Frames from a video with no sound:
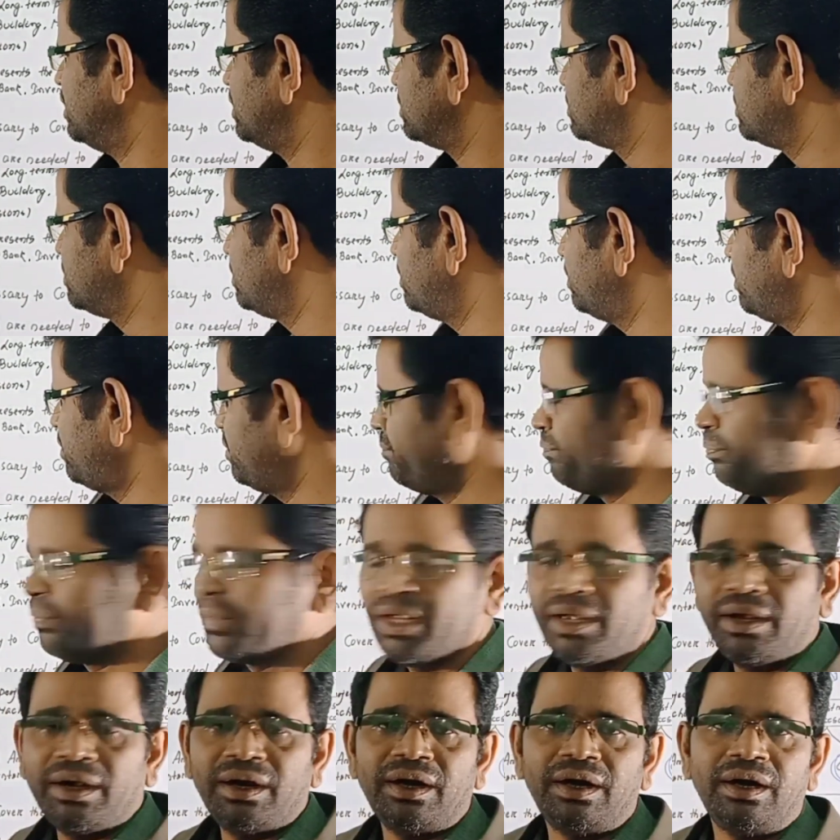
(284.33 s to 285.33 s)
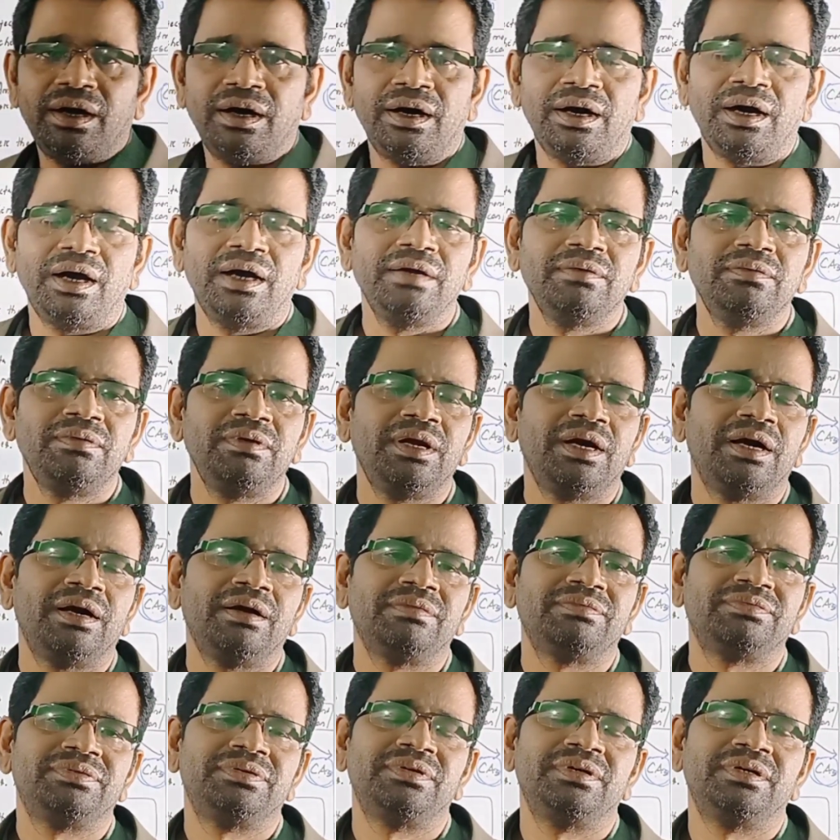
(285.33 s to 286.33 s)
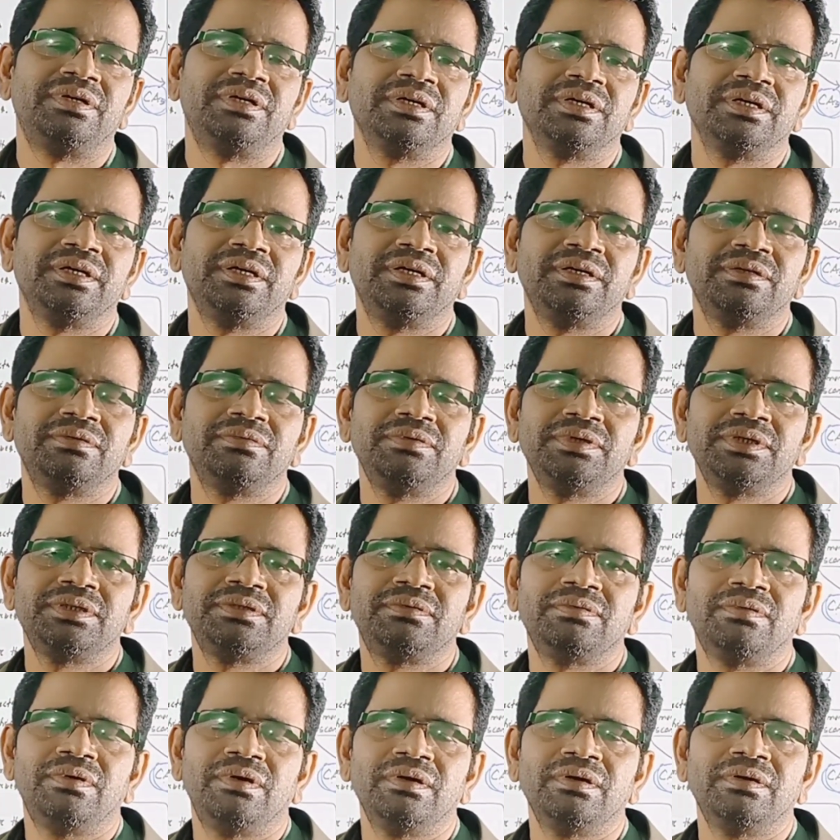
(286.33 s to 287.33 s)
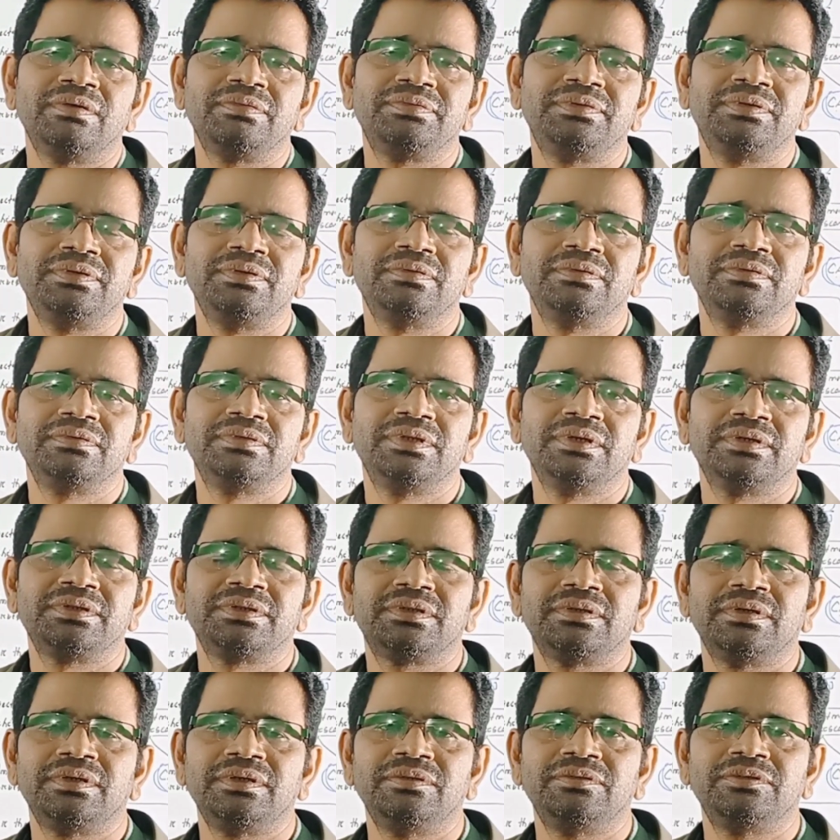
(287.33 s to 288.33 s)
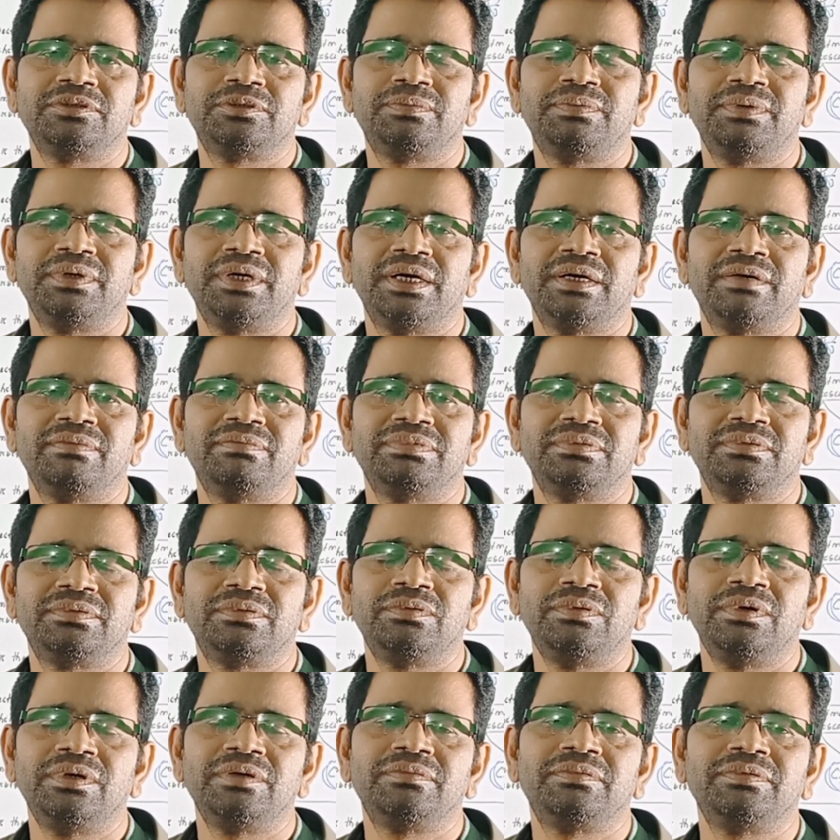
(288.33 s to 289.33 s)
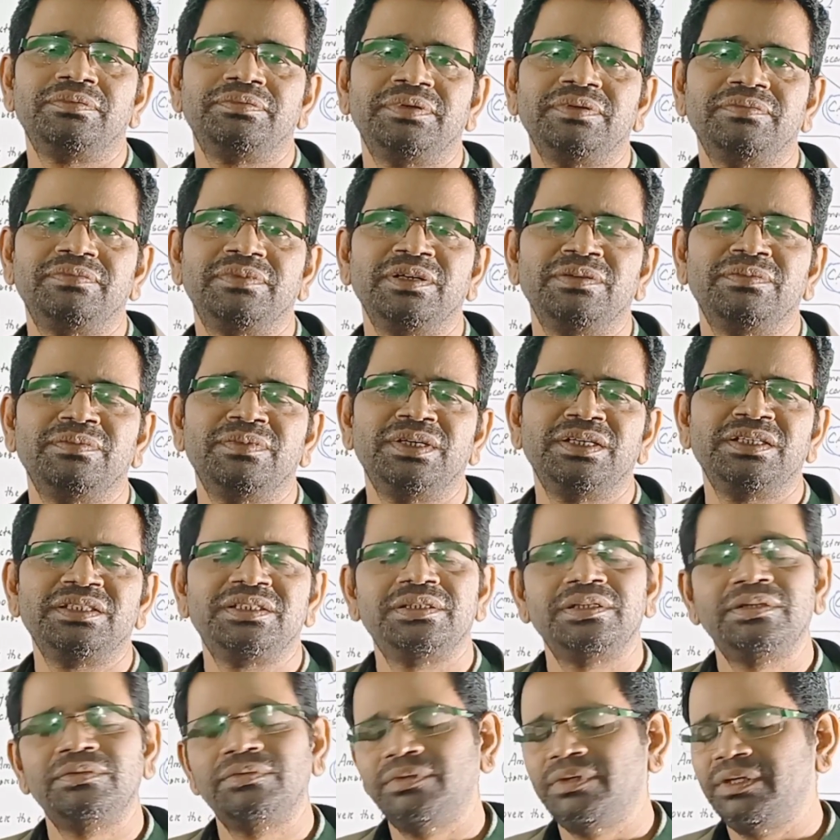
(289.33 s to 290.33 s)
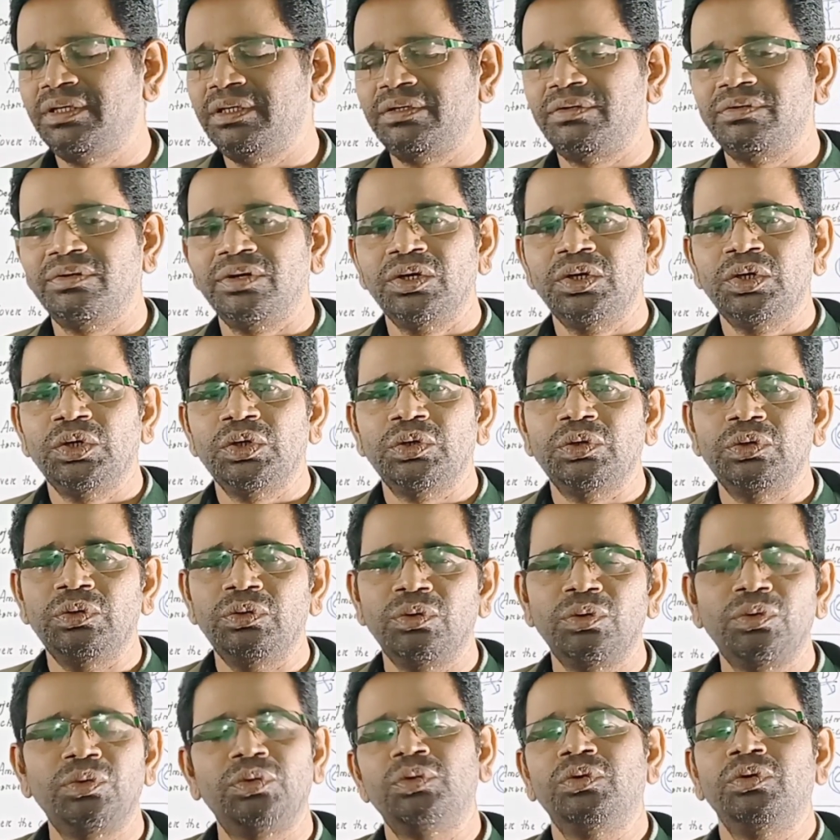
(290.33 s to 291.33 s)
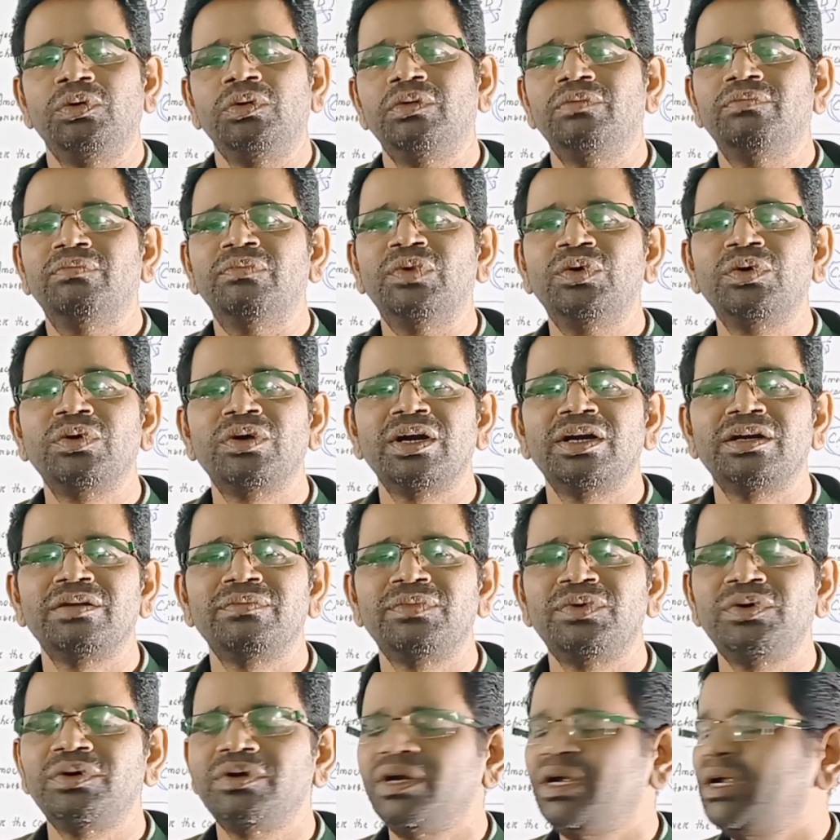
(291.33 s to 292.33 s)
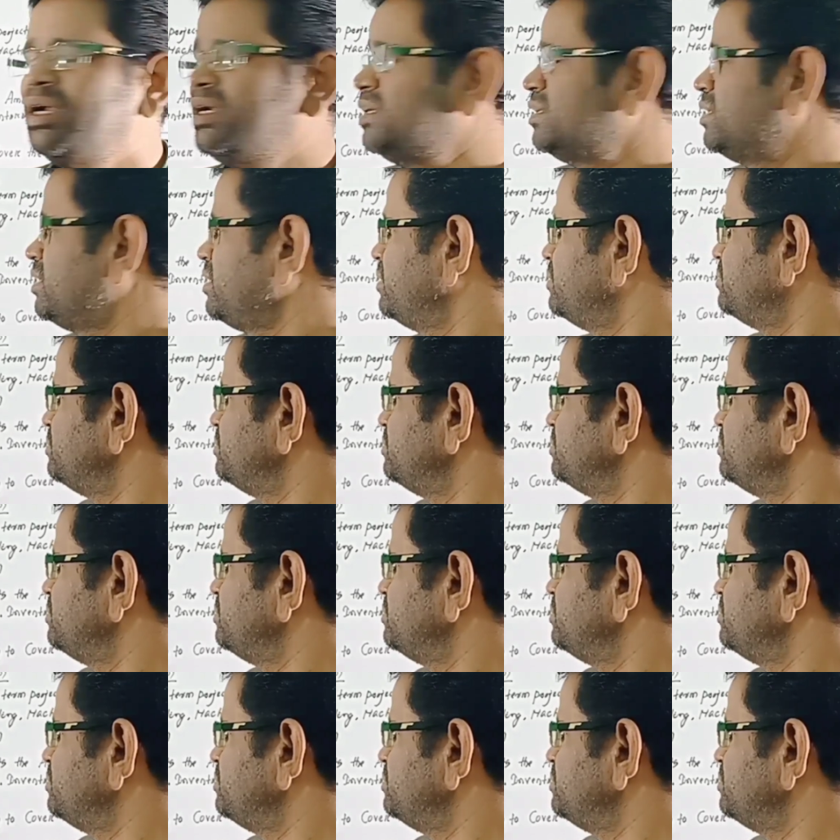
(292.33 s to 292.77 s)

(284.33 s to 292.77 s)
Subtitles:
So I will have a request to all of you, just you spare 12 to 15 minutes, you will know more and more, and